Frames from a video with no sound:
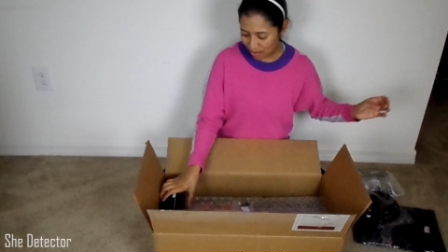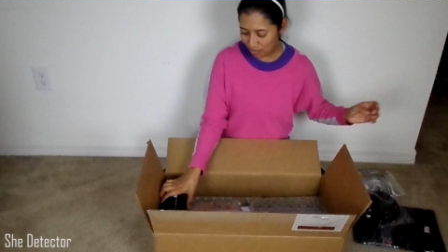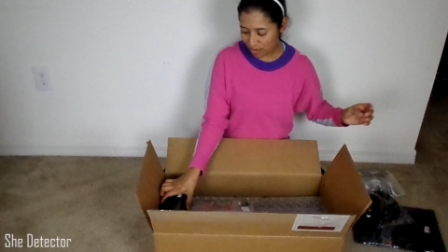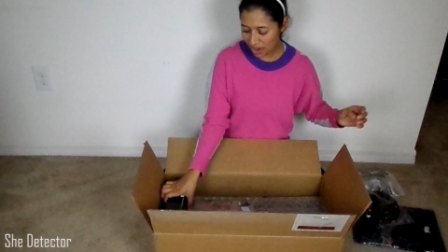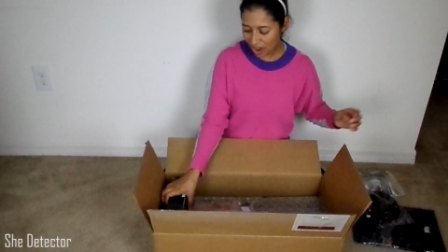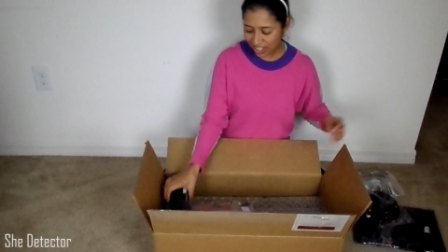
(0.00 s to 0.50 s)

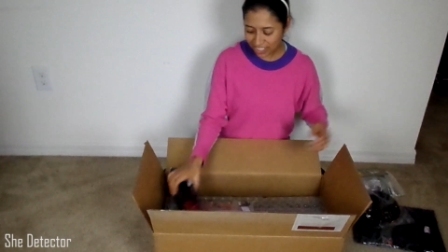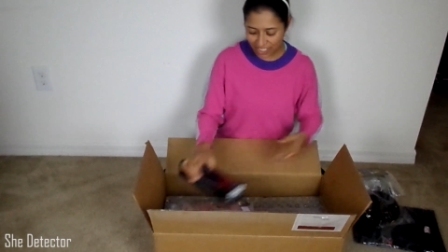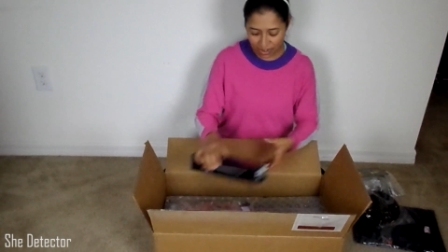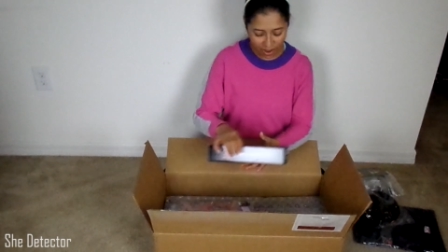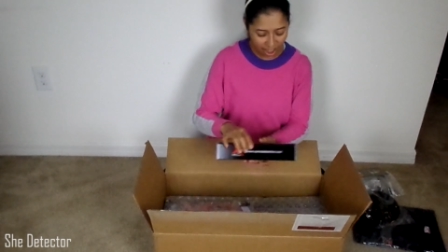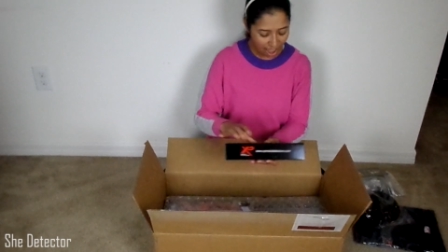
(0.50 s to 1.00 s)
We also
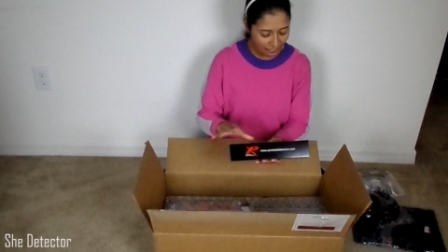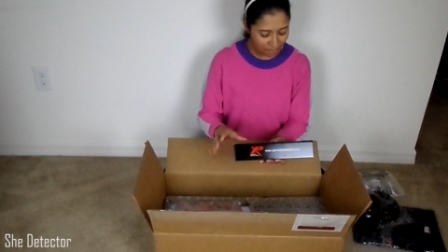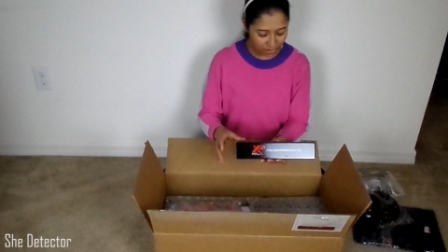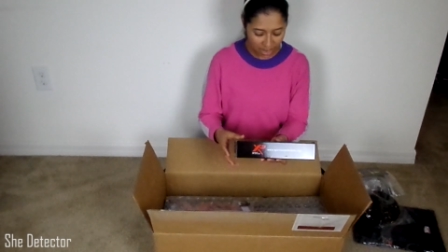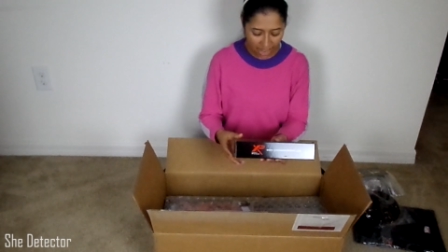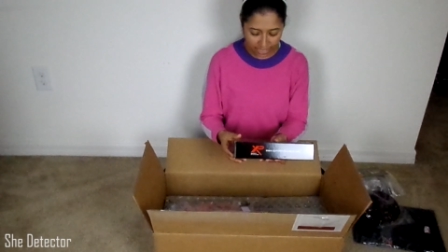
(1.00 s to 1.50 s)
have
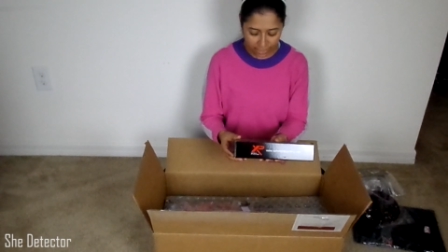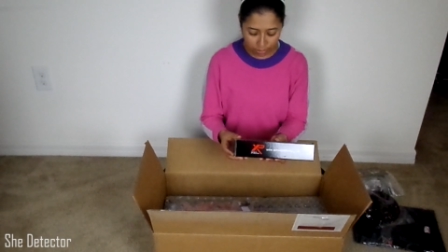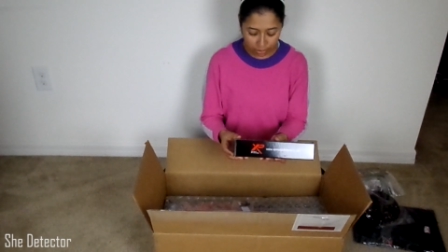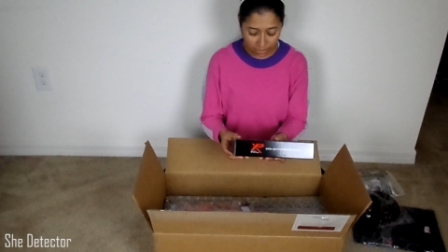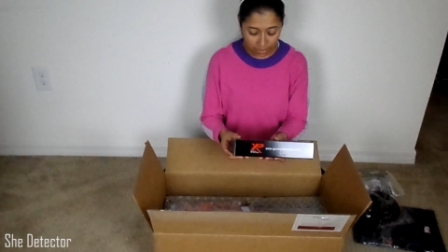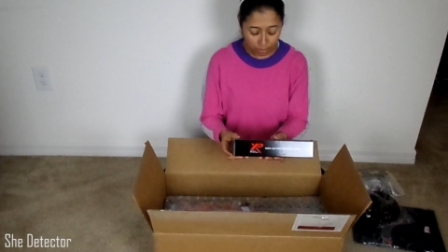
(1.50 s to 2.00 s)
an
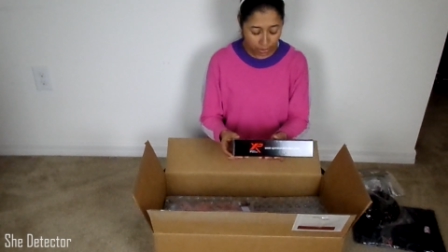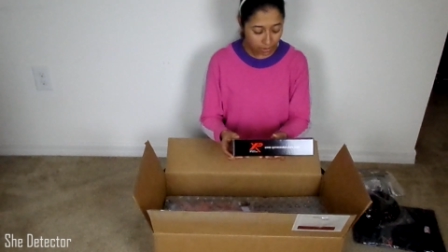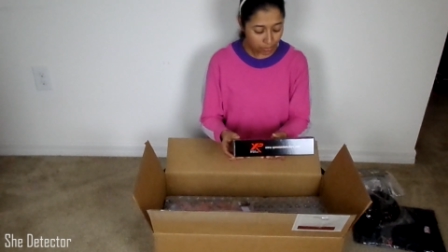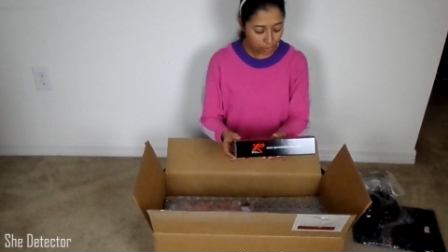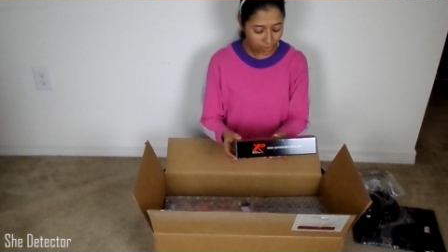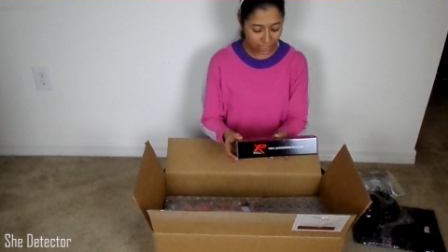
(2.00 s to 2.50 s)
XP
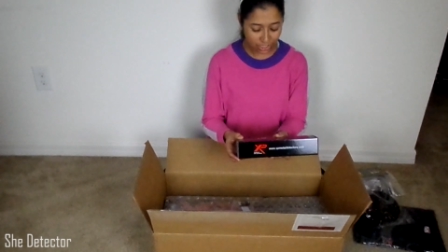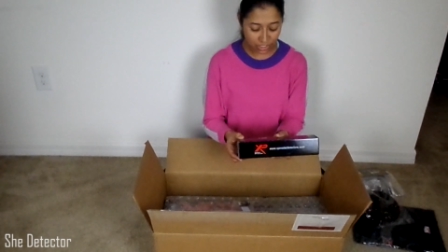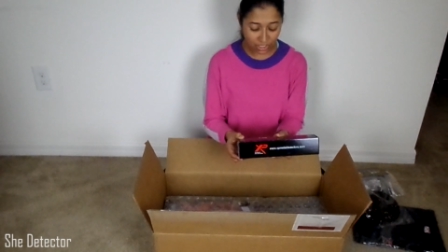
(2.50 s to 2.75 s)
pinpointer.